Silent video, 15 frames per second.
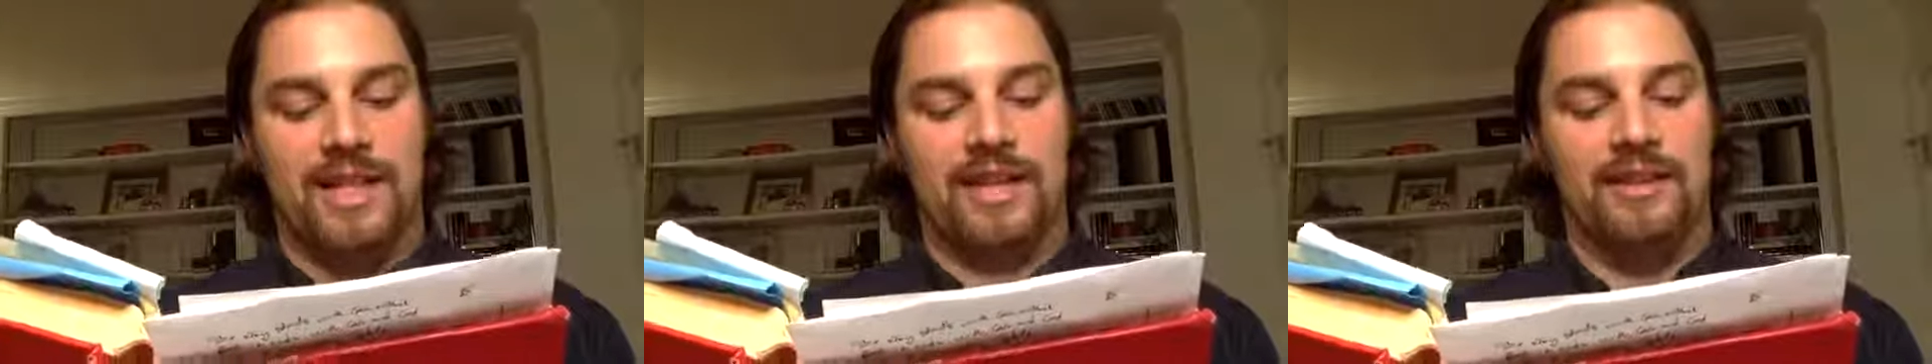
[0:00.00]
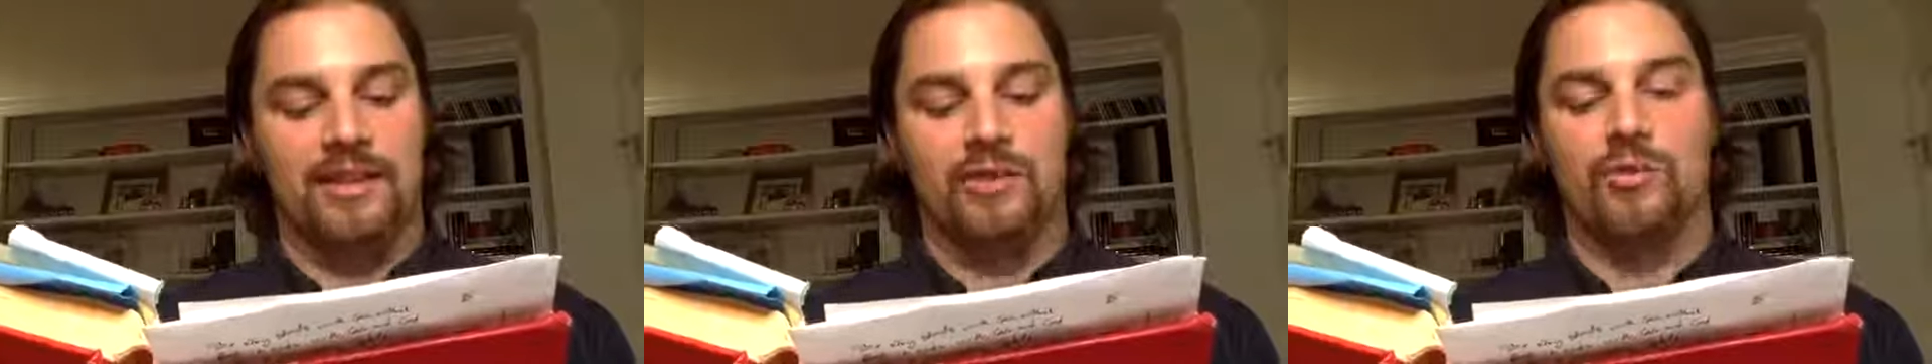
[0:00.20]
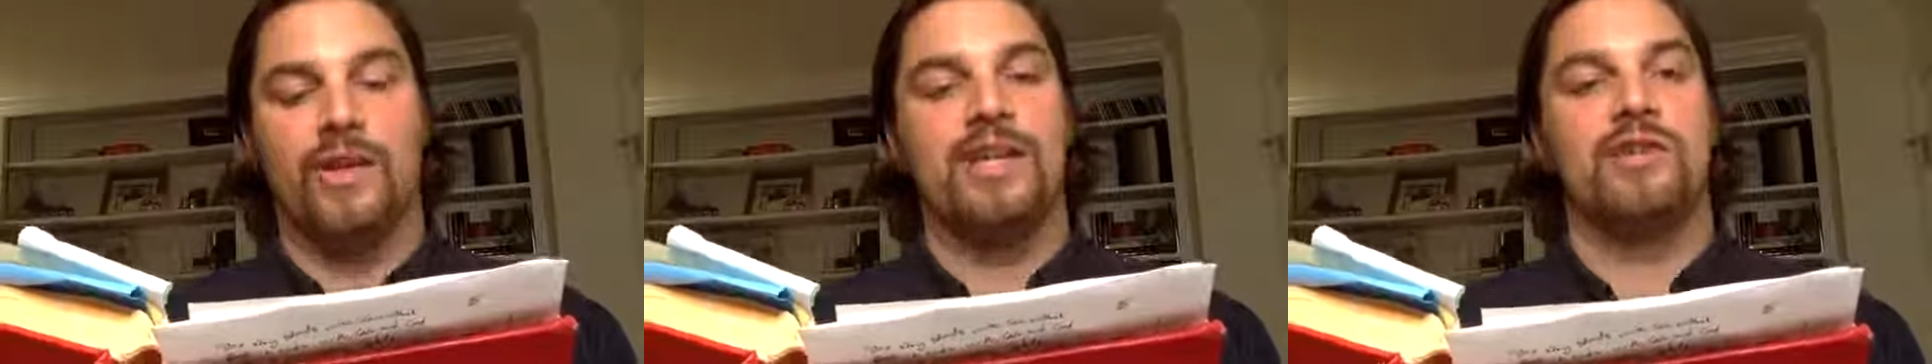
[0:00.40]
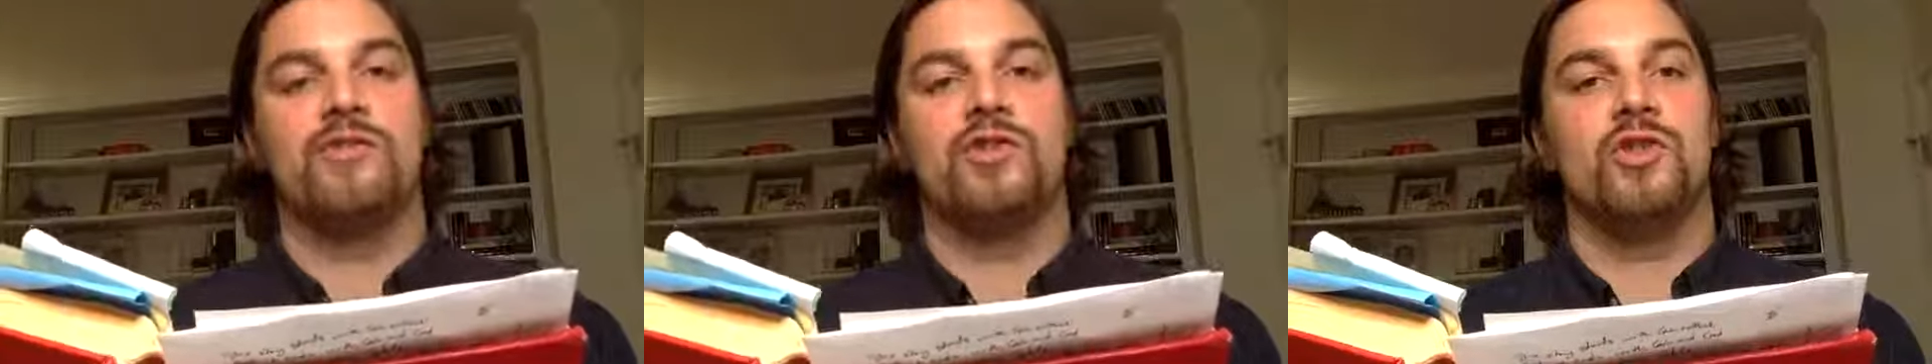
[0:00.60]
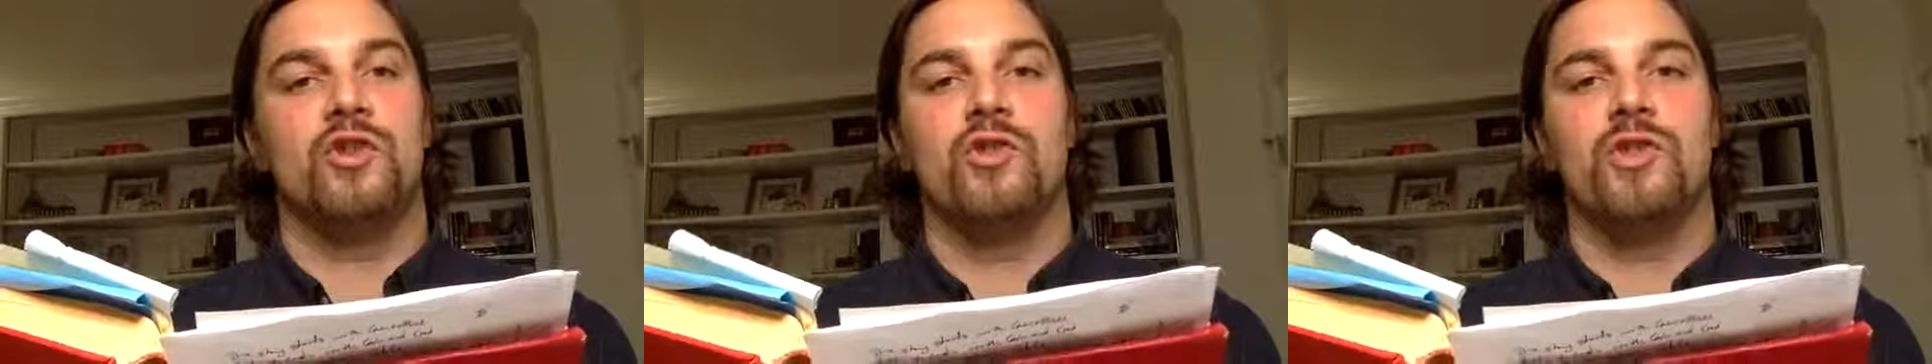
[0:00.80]
and the
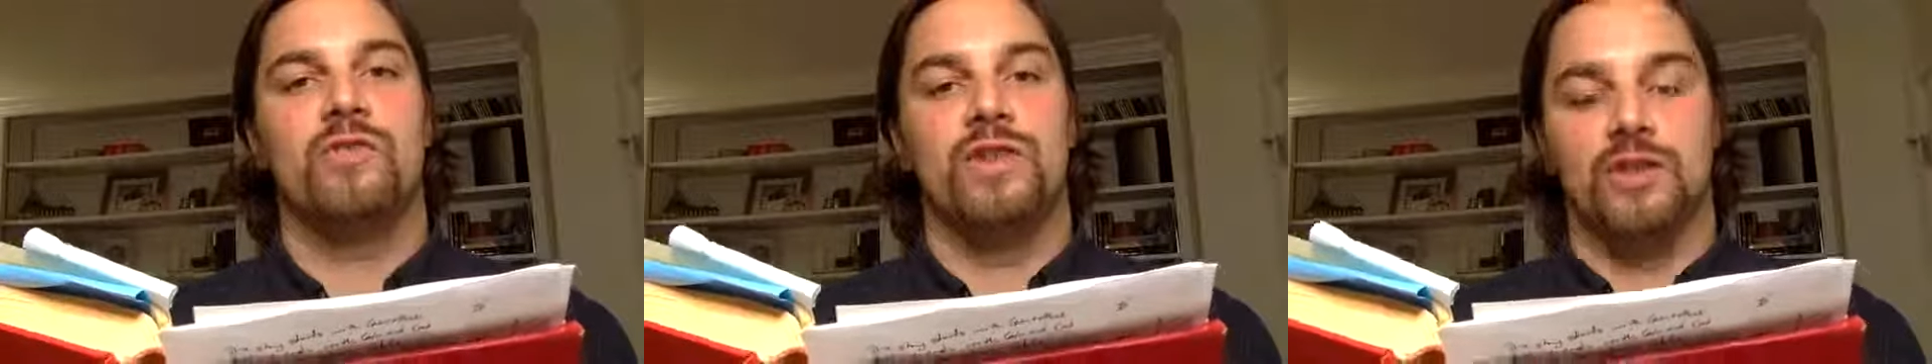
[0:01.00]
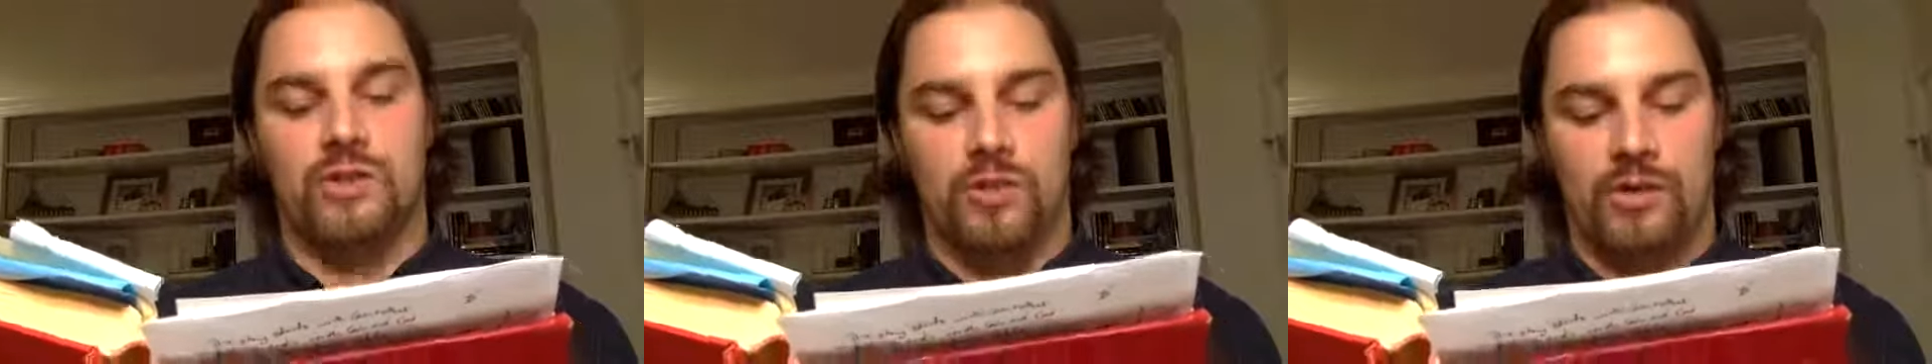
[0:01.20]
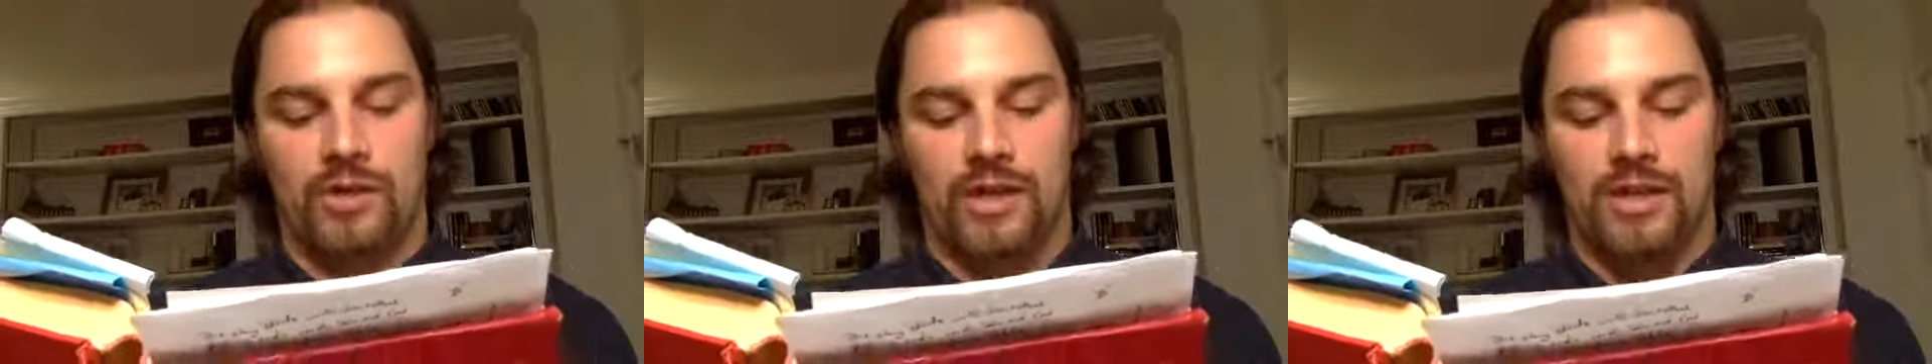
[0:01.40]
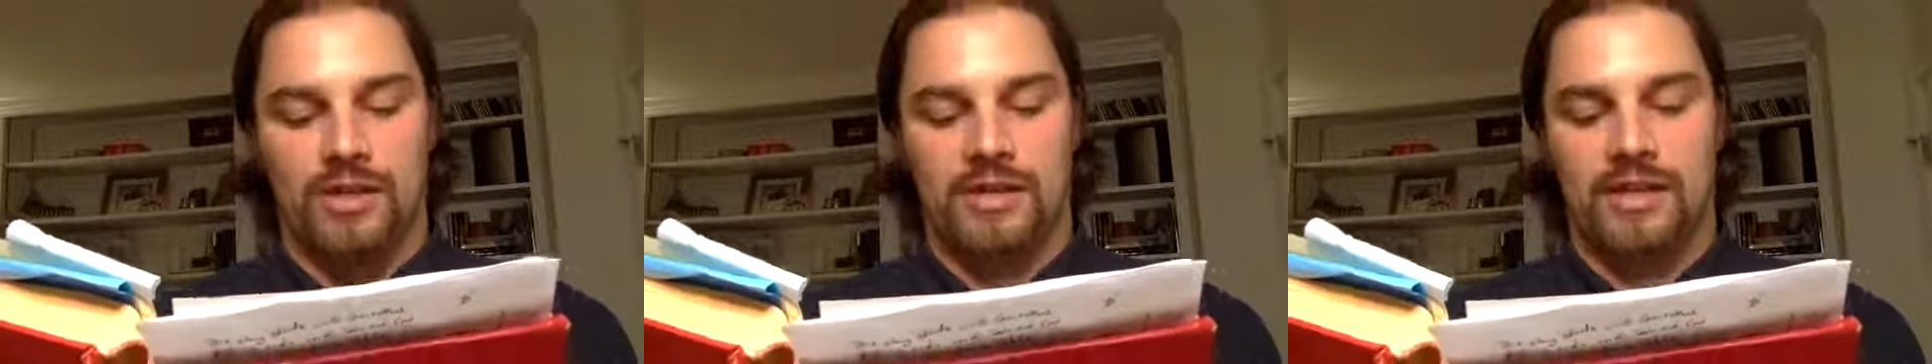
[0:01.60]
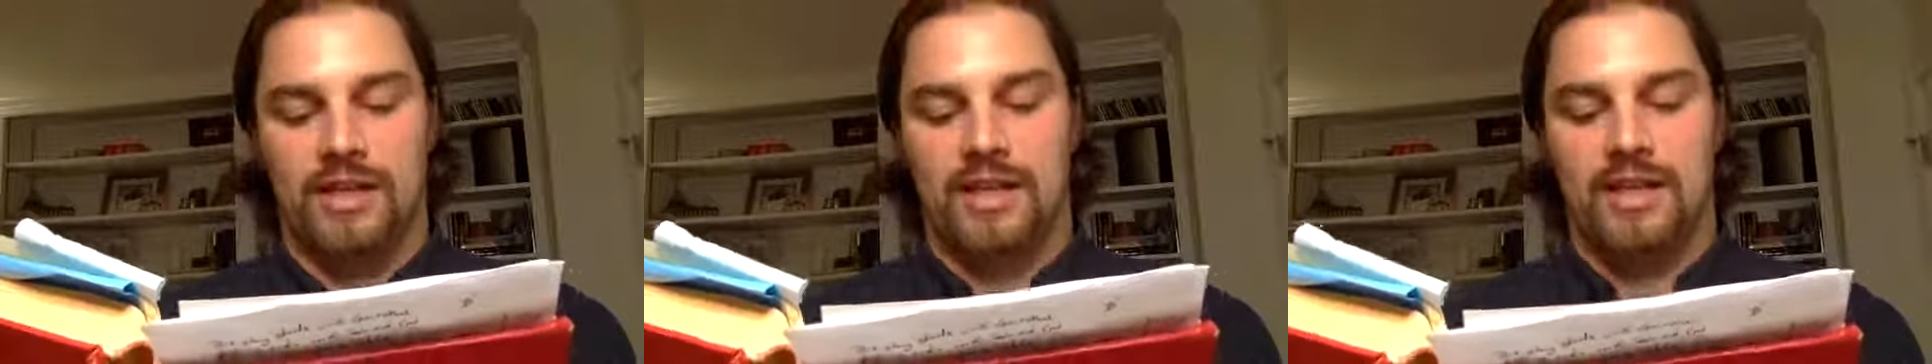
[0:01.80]
great church
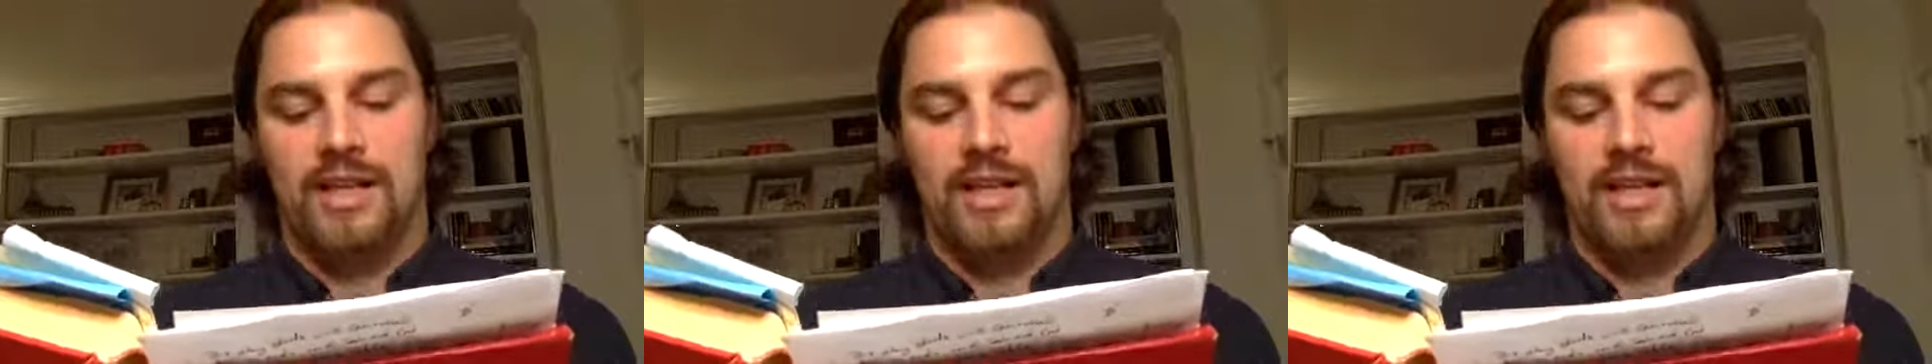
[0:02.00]
victorious